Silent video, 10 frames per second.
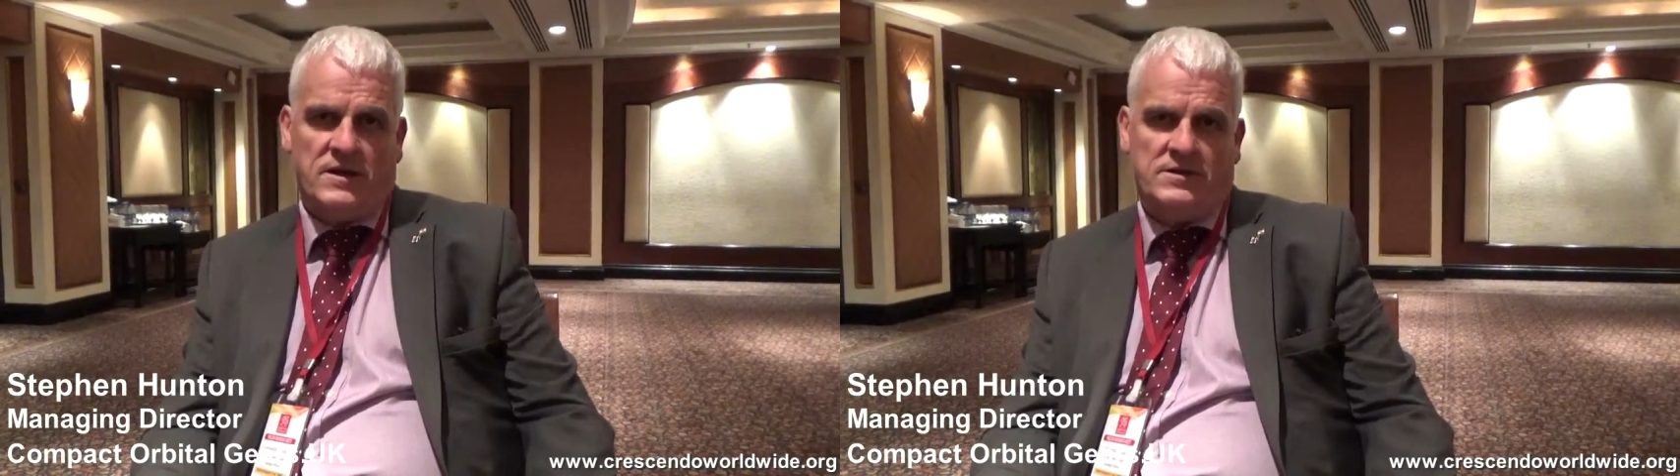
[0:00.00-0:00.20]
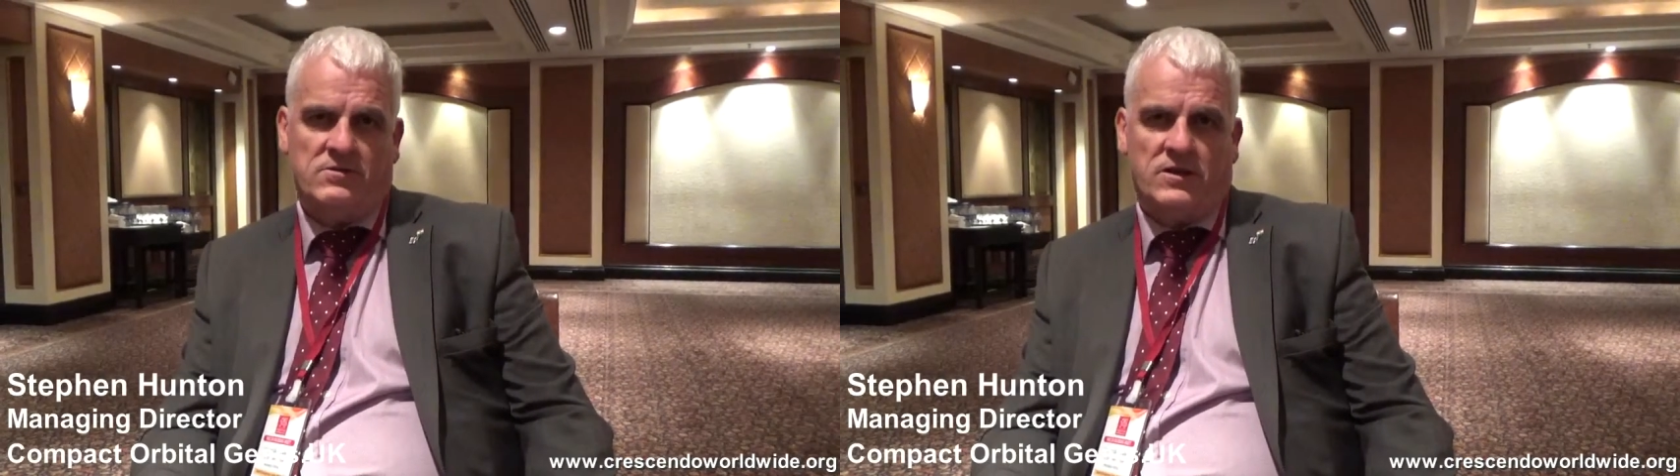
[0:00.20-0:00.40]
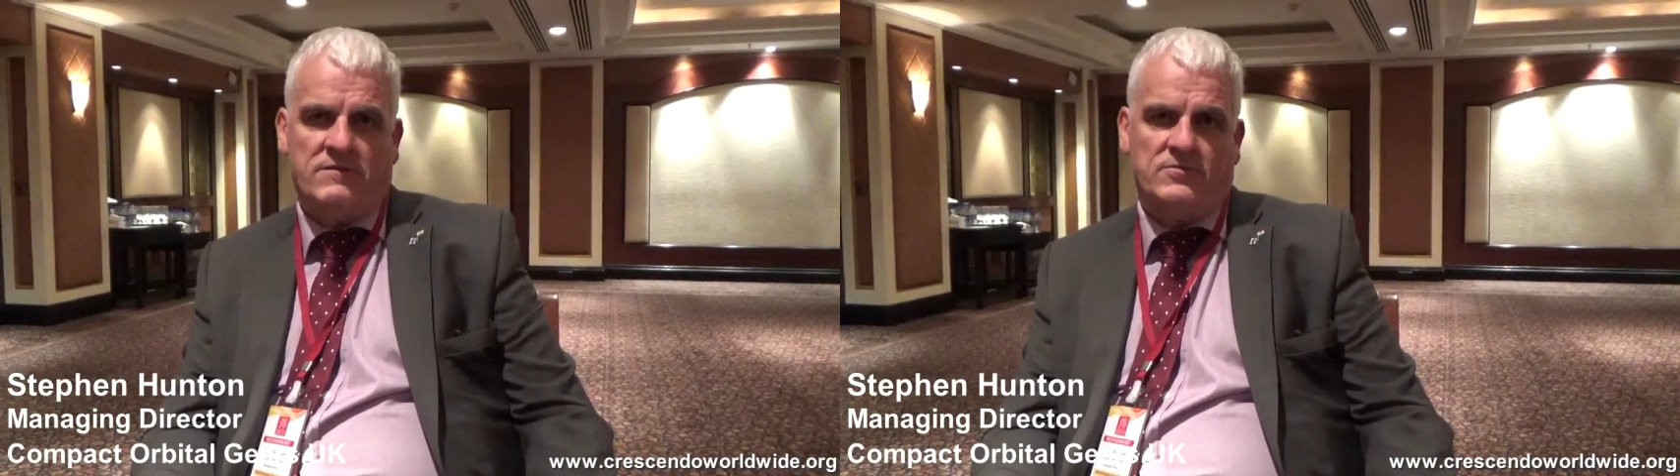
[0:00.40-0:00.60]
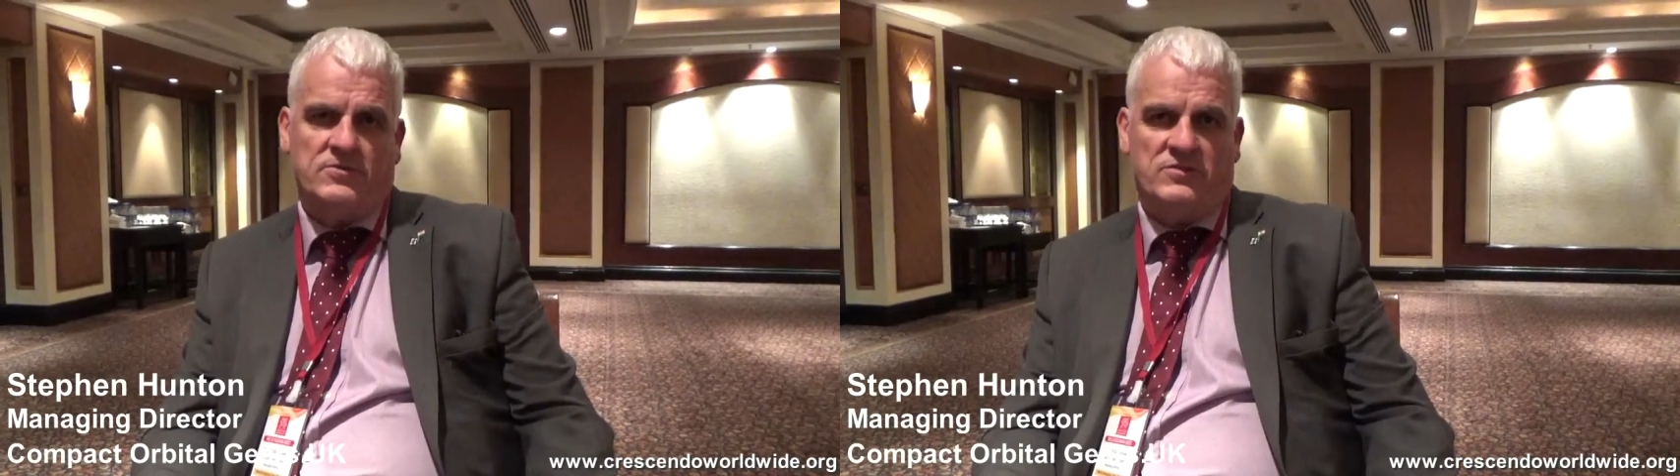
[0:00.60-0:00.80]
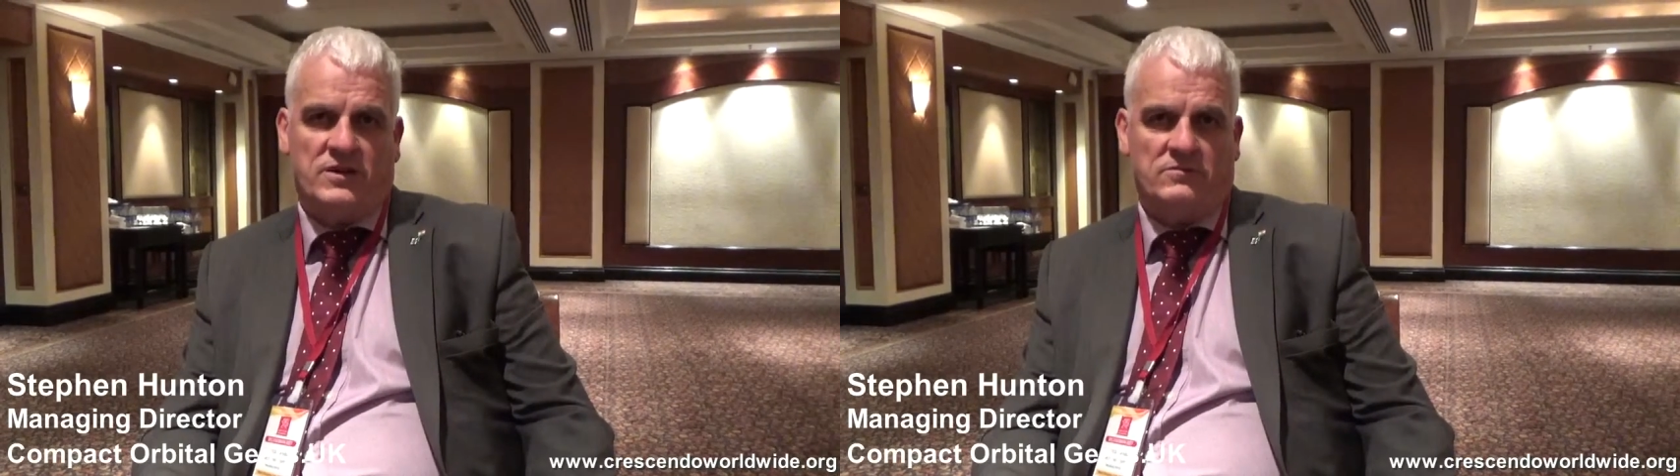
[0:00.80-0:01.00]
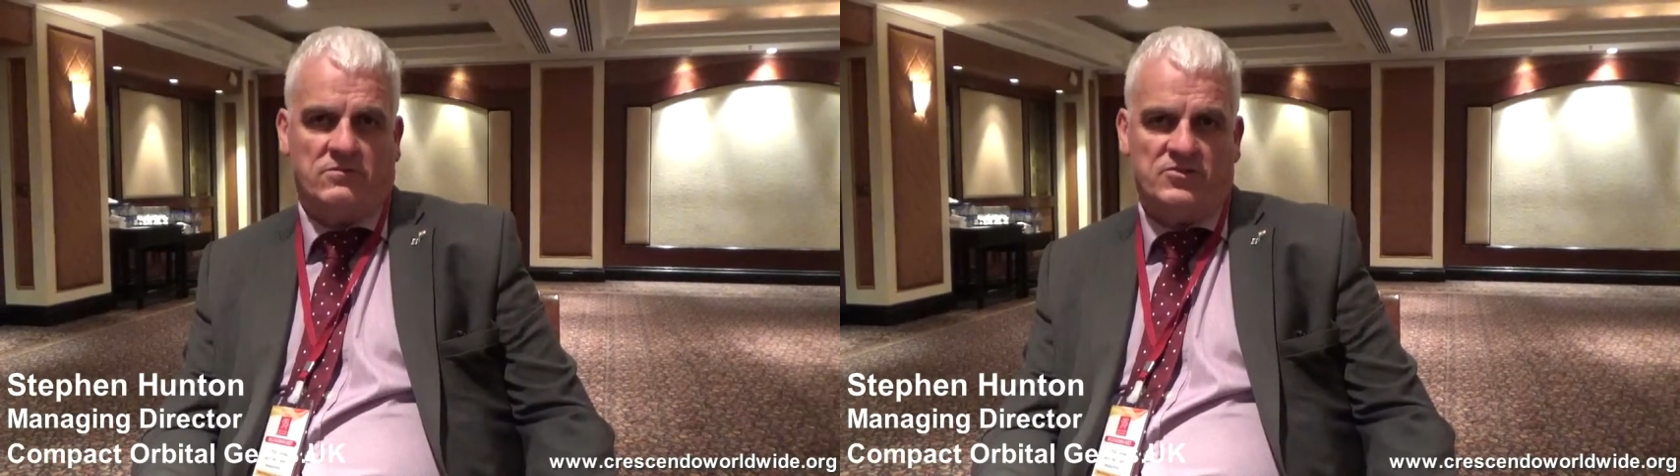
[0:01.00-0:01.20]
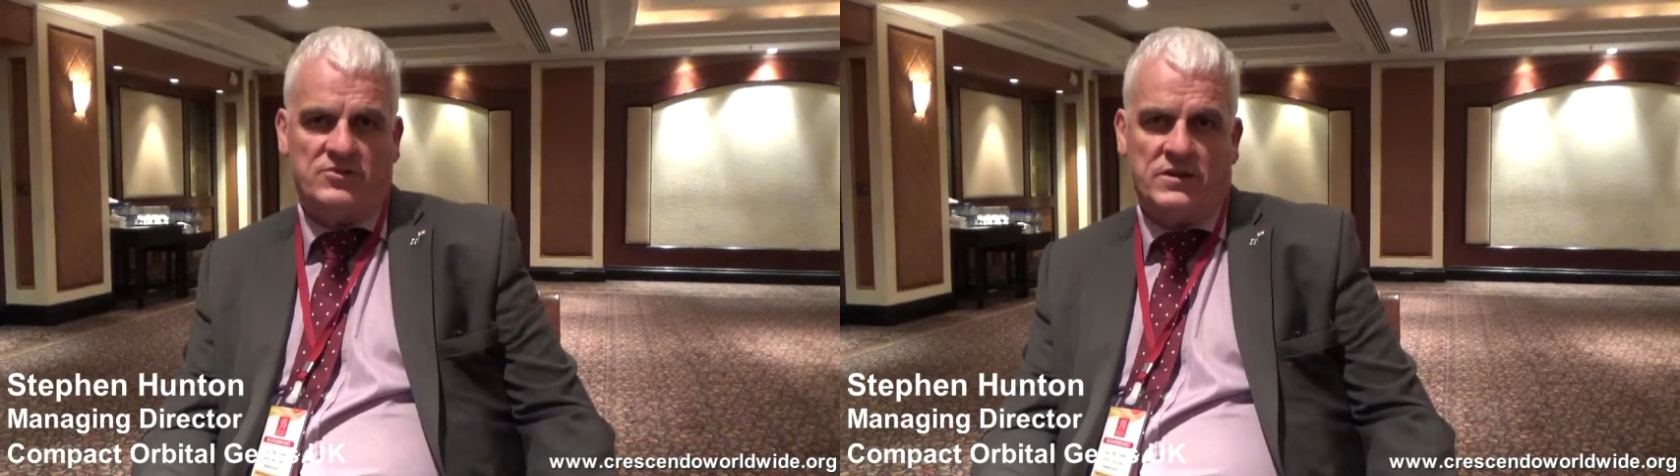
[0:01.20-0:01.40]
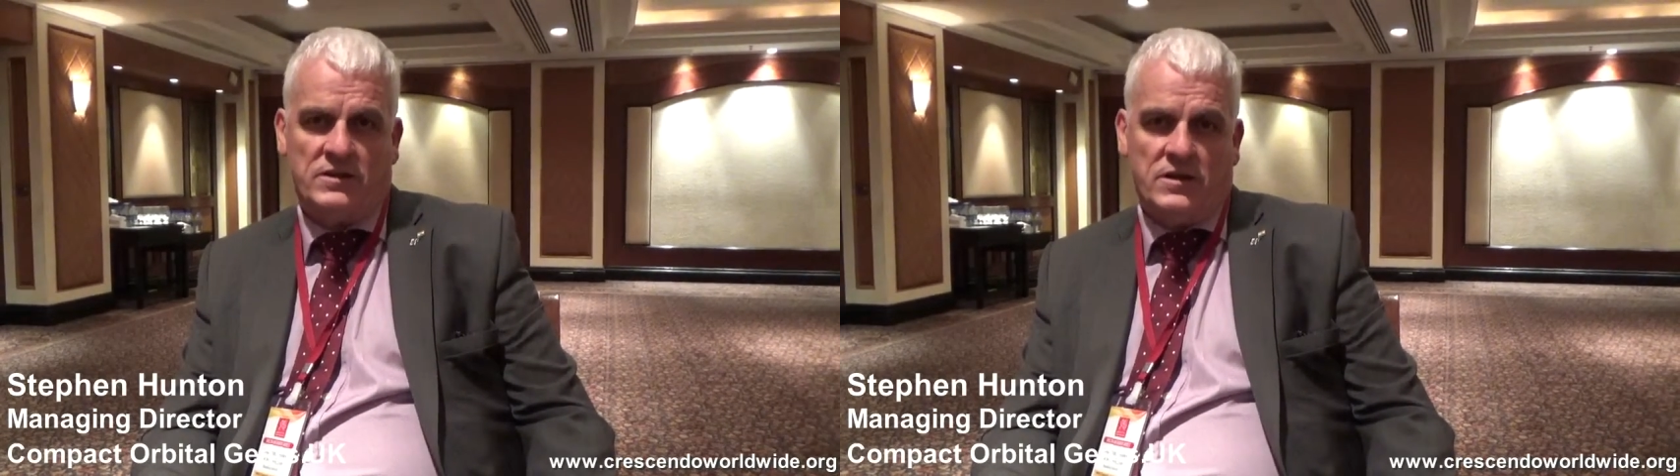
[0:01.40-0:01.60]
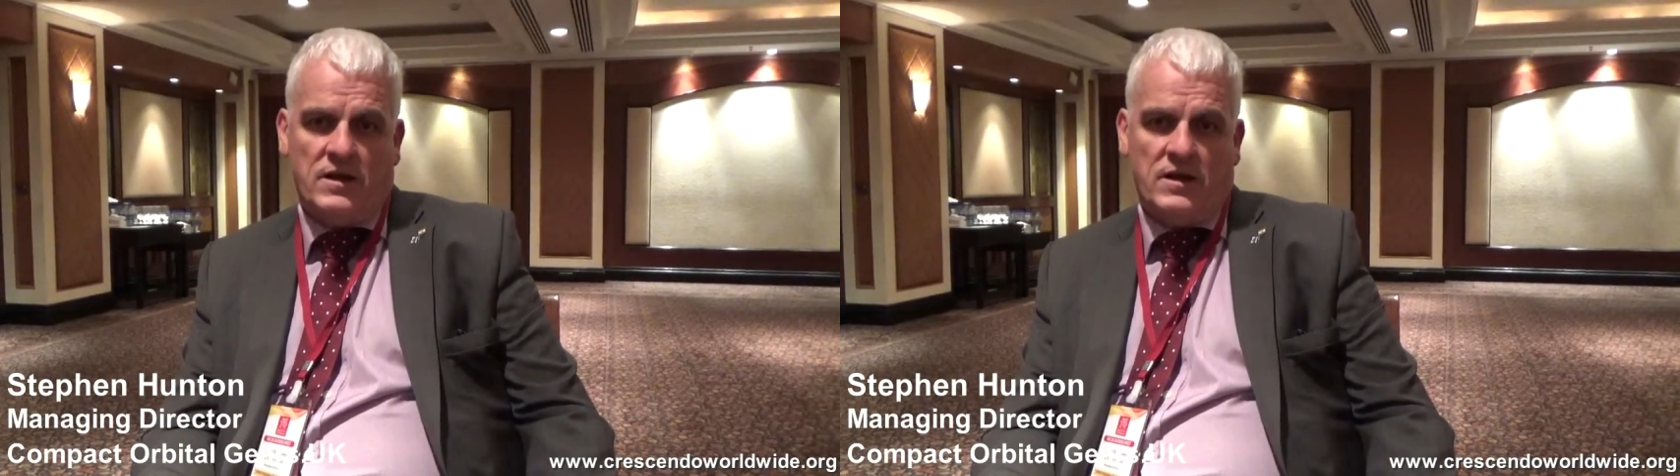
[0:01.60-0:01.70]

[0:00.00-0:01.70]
and looking for new technology.